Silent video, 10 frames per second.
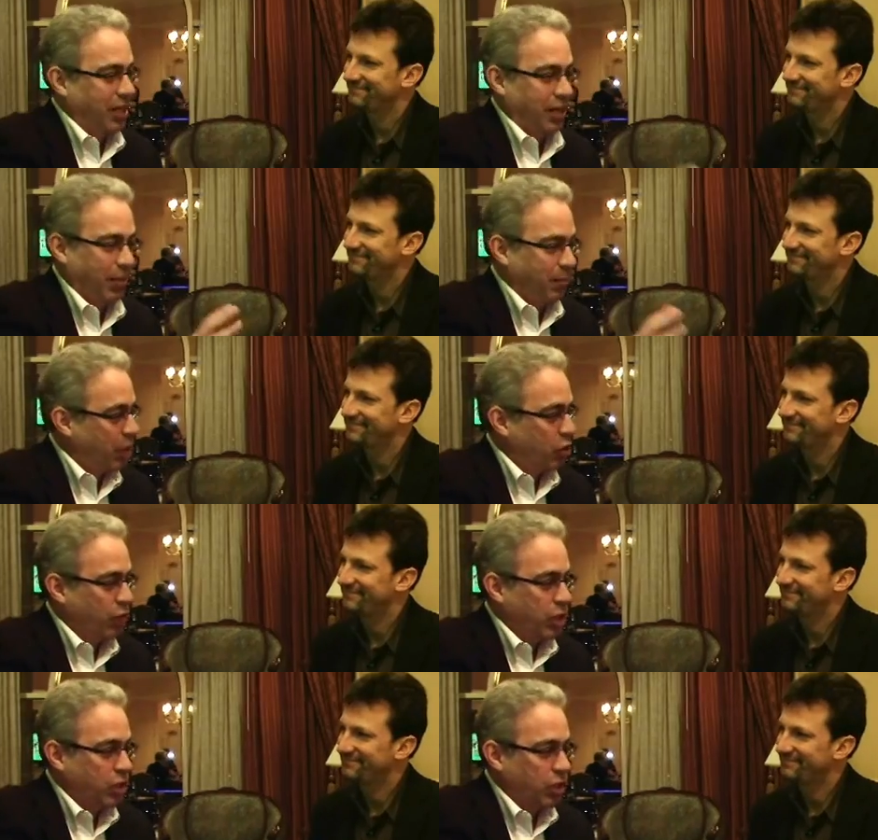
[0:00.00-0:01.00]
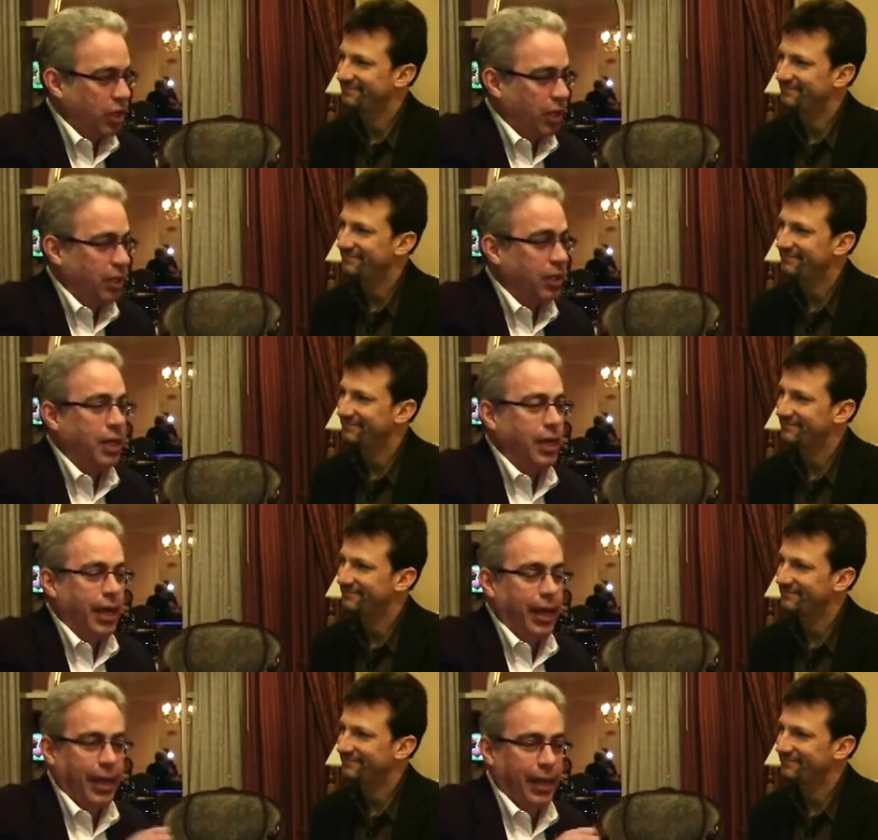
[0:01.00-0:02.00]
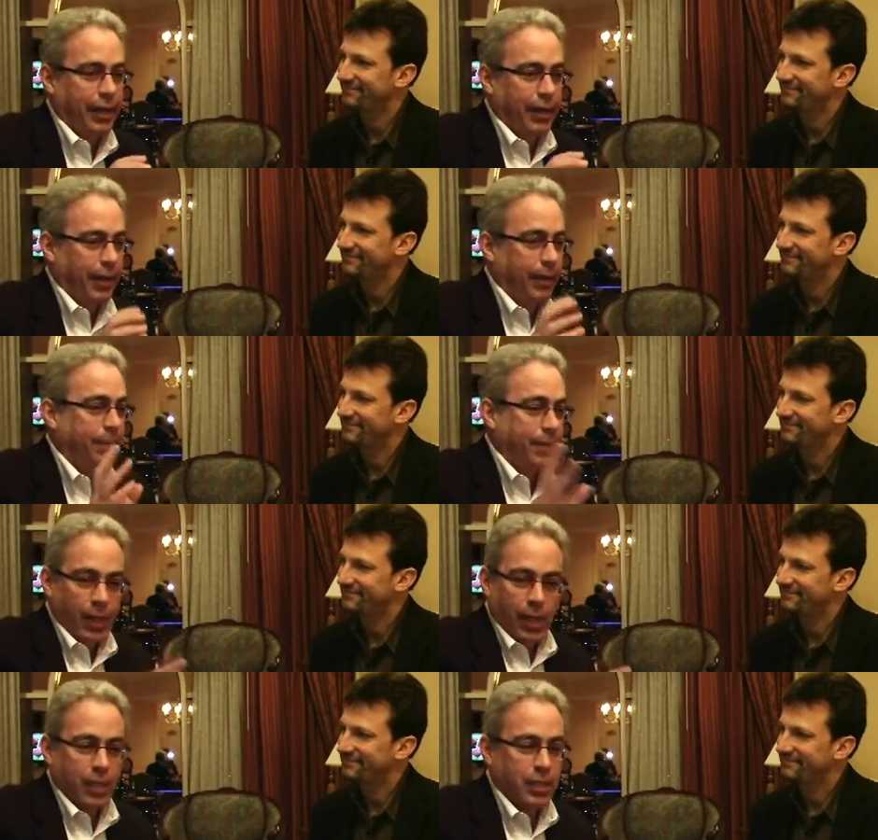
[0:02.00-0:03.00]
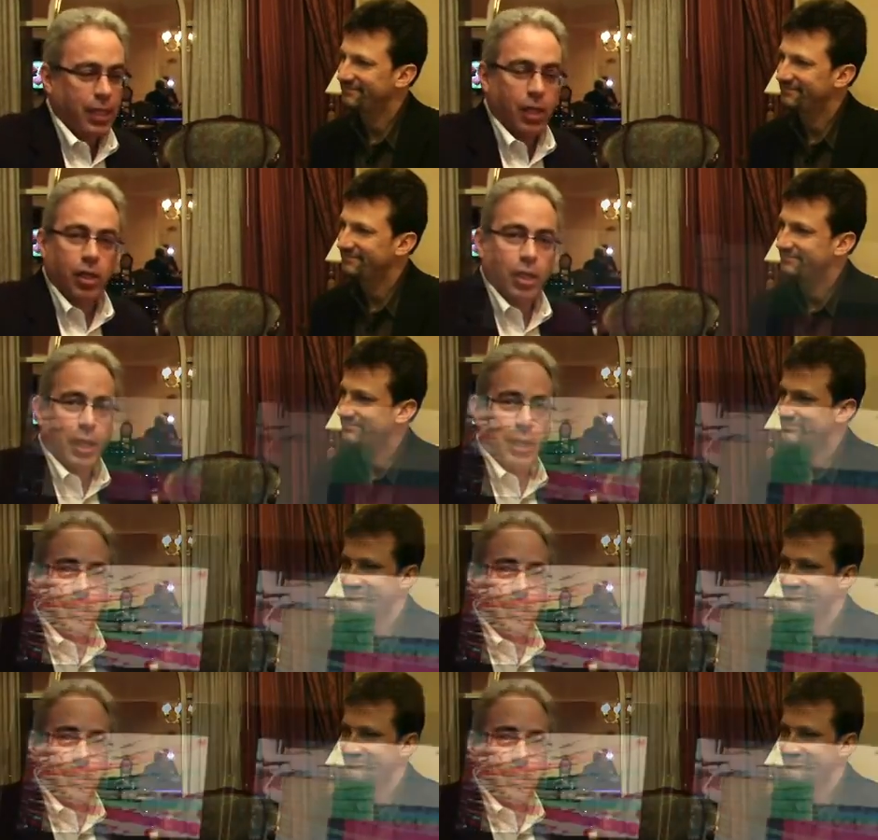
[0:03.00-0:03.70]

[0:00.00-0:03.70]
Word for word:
Speaker 1: a much richer color, and um, let's take a look at